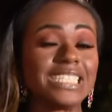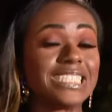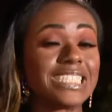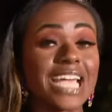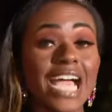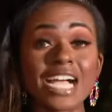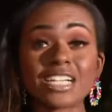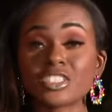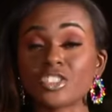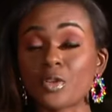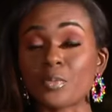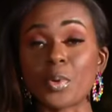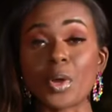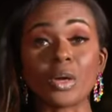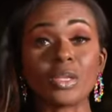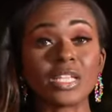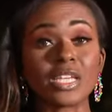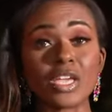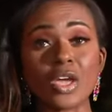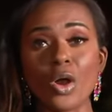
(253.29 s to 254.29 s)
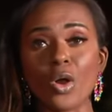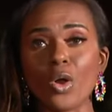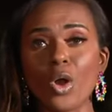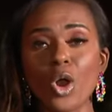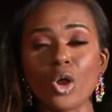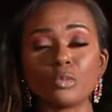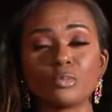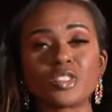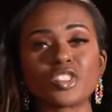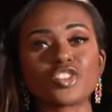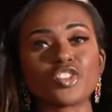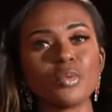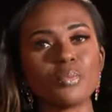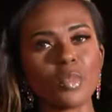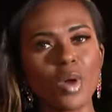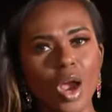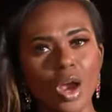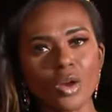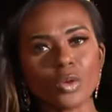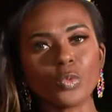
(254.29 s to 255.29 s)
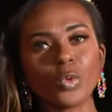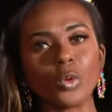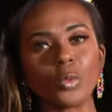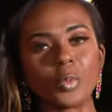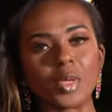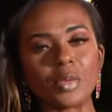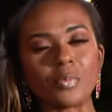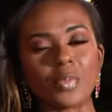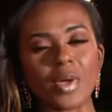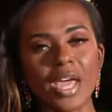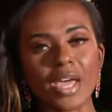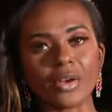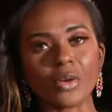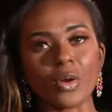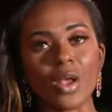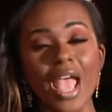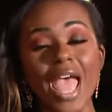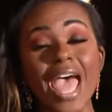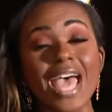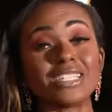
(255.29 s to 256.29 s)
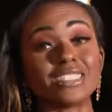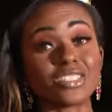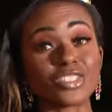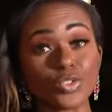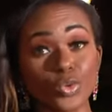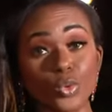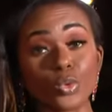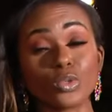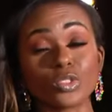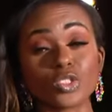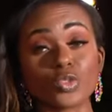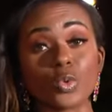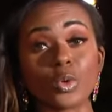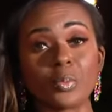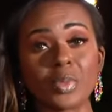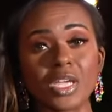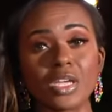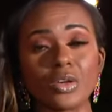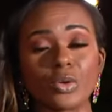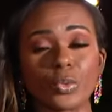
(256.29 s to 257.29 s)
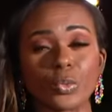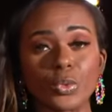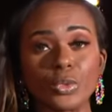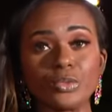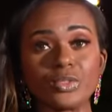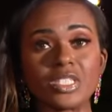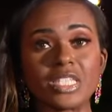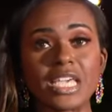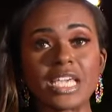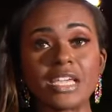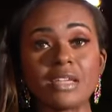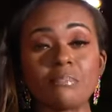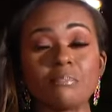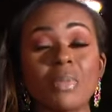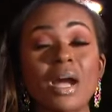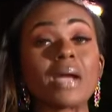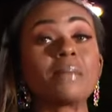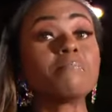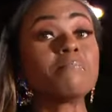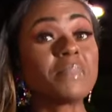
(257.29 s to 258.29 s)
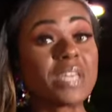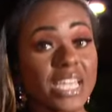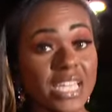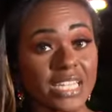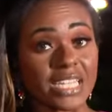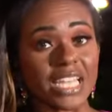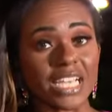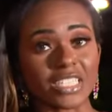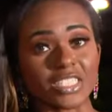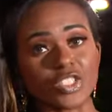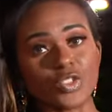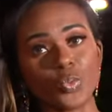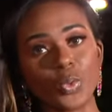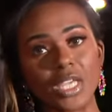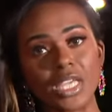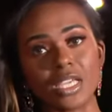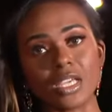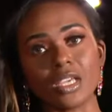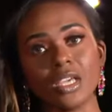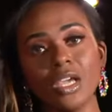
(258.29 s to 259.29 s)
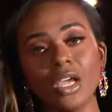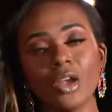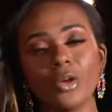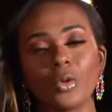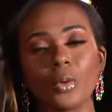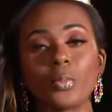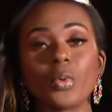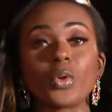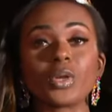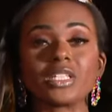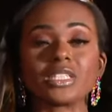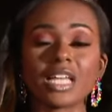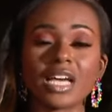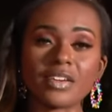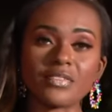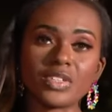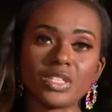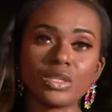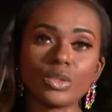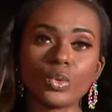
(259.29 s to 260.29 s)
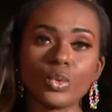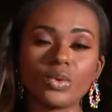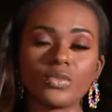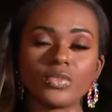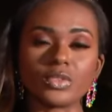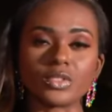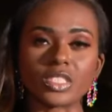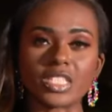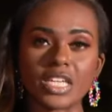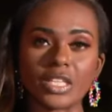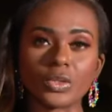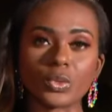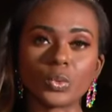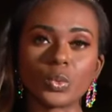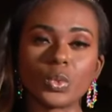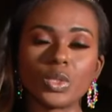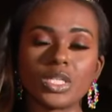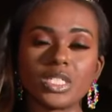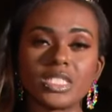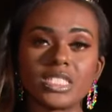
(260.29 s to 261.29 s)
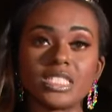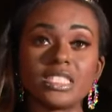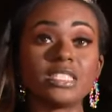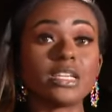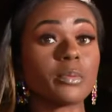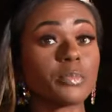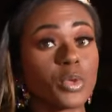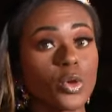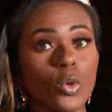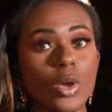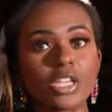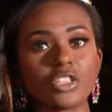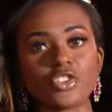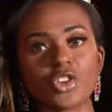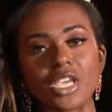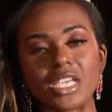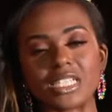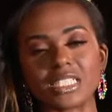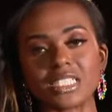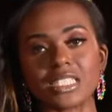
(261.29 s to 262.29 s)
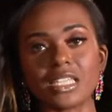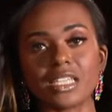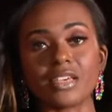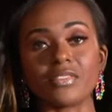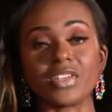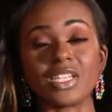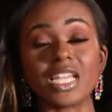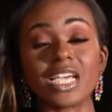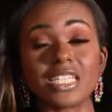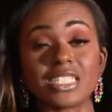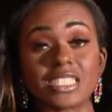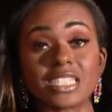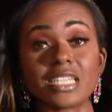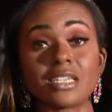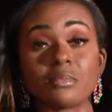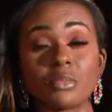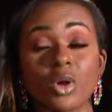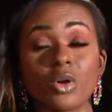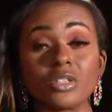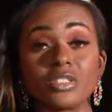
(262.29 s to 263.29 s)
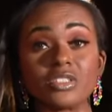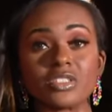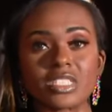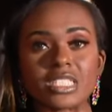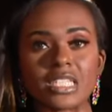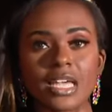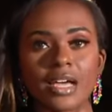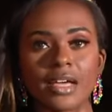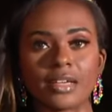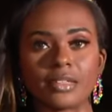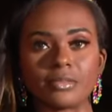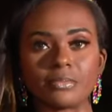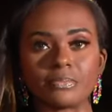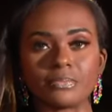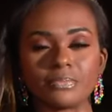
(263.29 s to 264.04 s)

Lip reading: Dr. Polio hopes tomorrow will be better and schools will be in a routine by mid next week. Reporting live in Louisville, Taylor Woods, WHAS 1119 on your side.